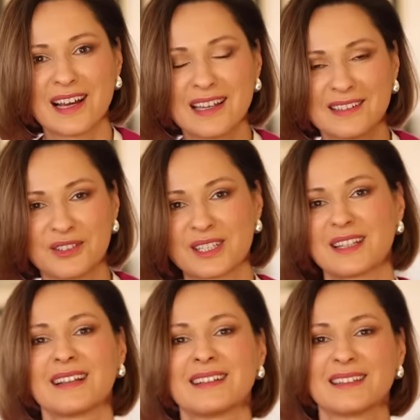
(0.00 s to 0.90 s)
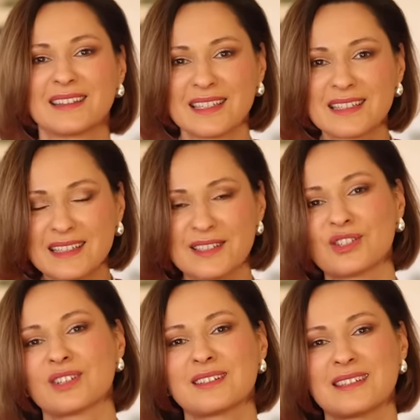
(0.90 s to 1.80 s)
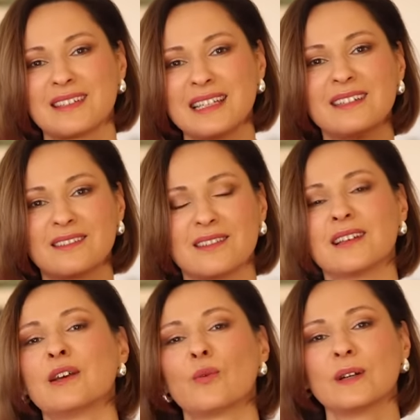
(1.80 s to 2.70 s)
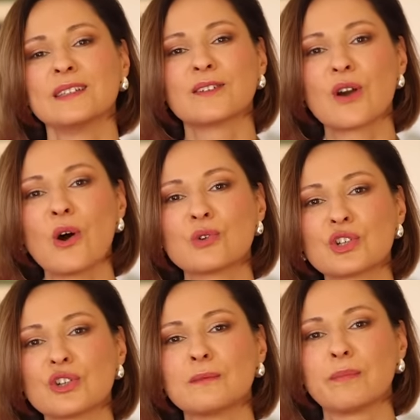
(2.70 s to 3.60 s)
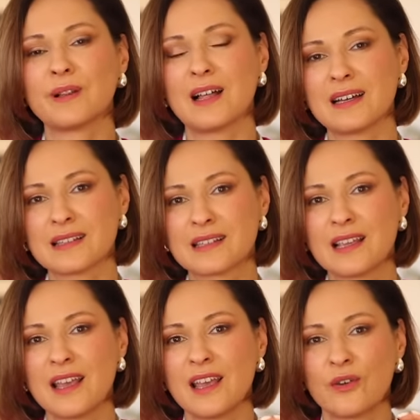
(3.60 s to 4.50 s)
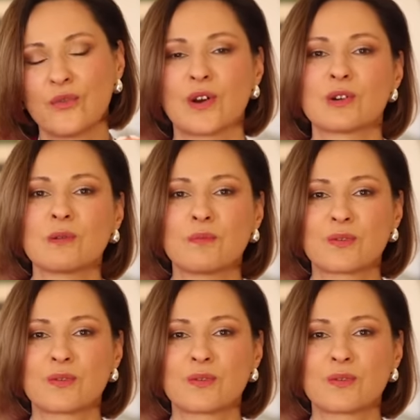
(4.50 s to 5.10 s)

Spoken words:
I understand that this is just it. Winter ocean plus very